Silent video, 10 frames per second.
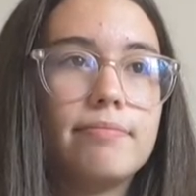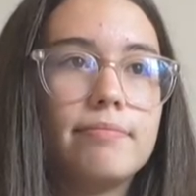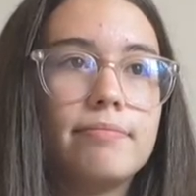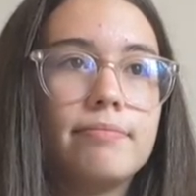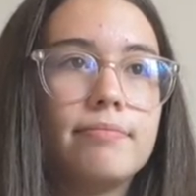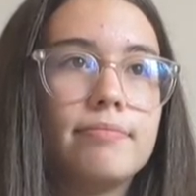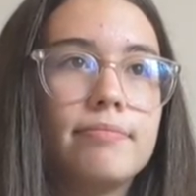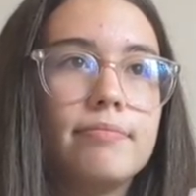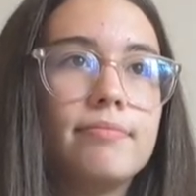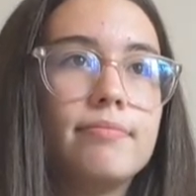
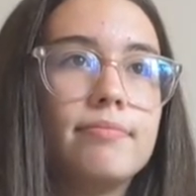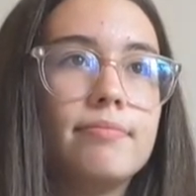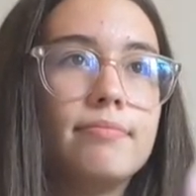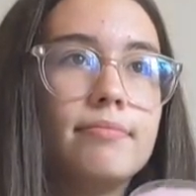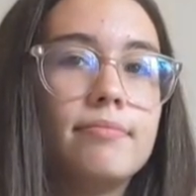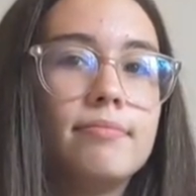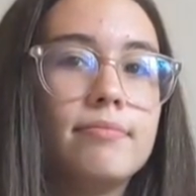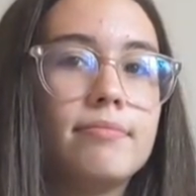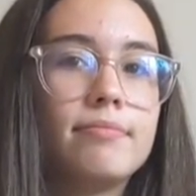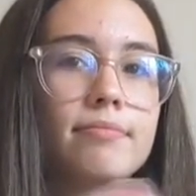
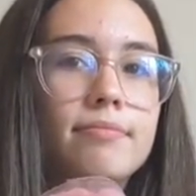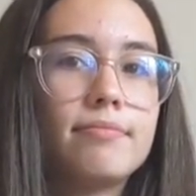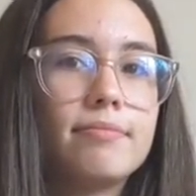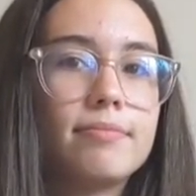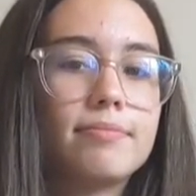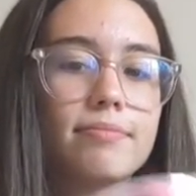(no one is talking)